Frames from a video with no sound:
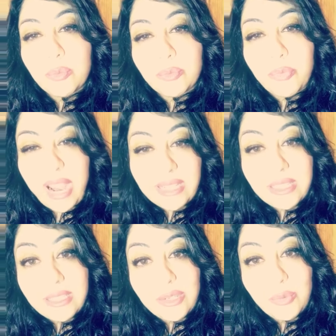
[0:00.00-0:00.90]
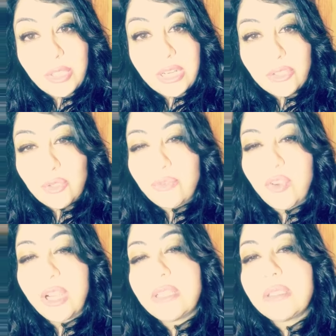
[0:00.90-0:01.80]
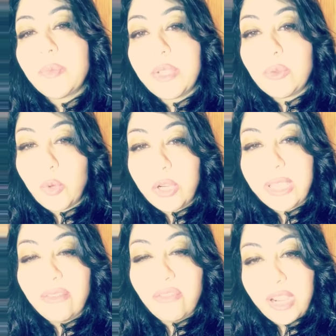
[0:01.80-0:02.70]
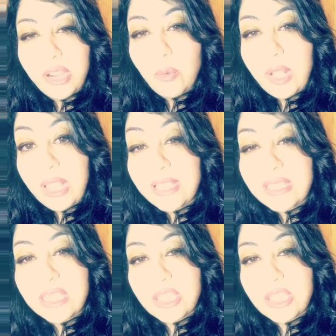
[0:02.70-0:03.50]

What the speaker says: practicing with it, and so far it's been working very well as the